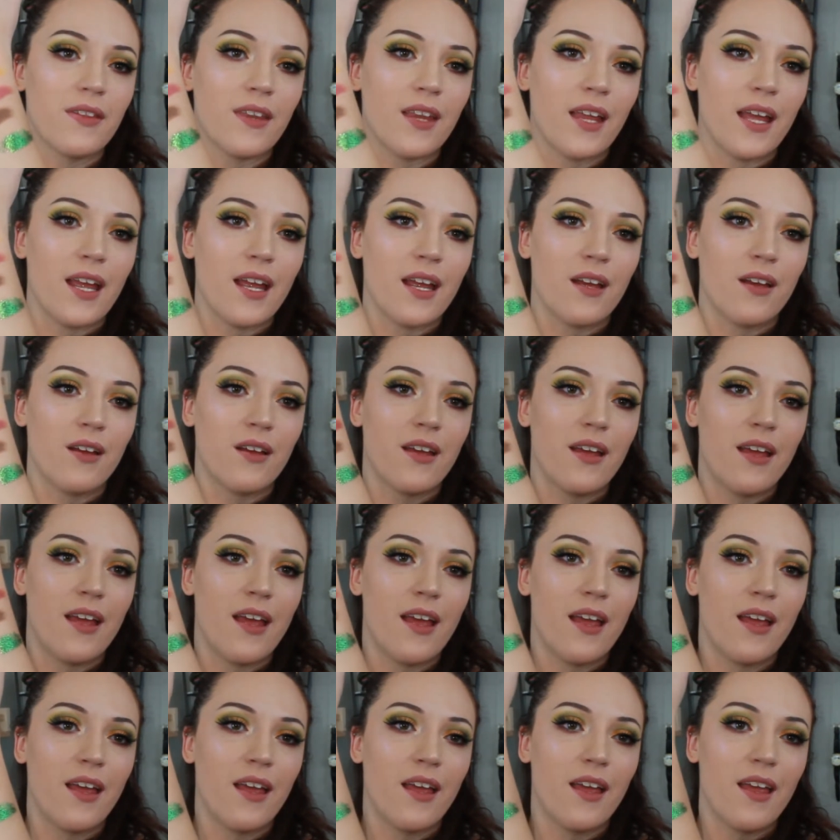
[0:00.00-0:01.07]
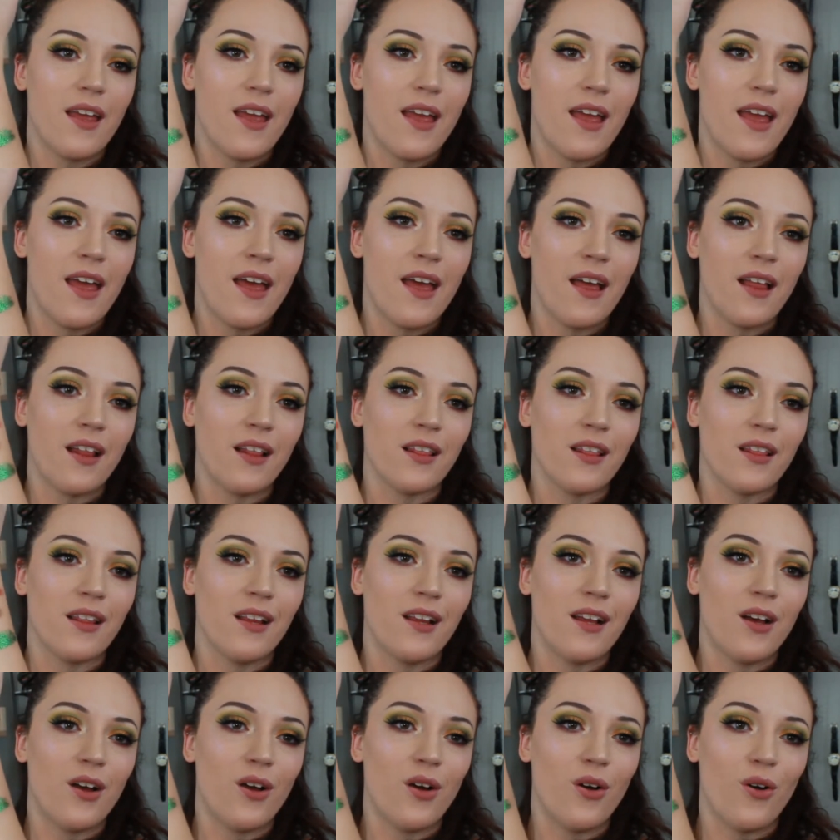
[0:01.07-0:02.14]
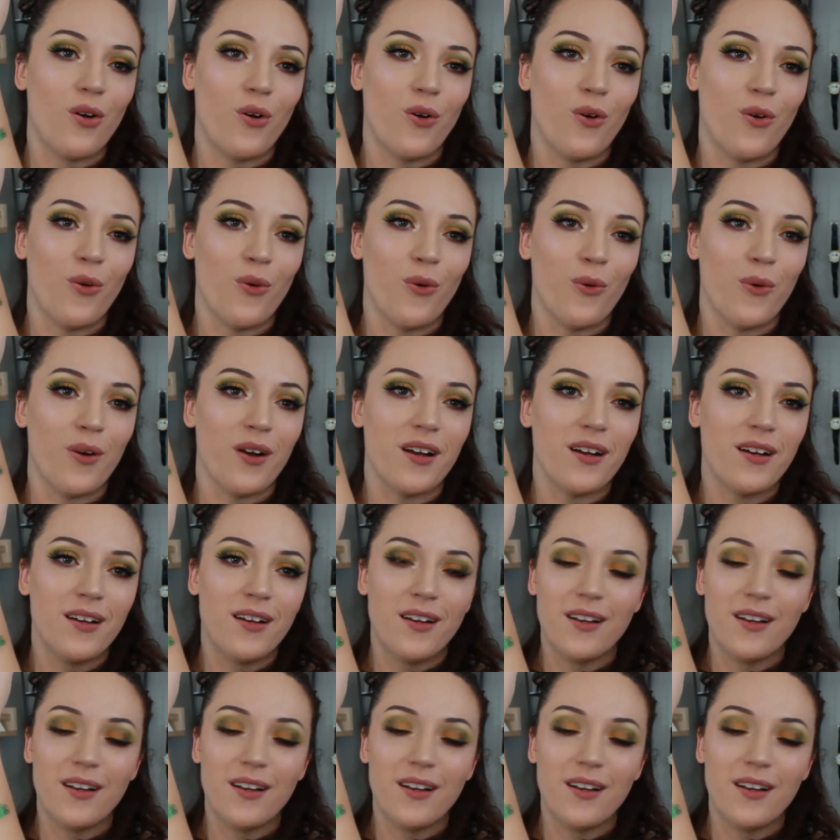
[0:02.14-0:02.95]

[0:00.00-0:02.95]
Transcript: Like, oh hello.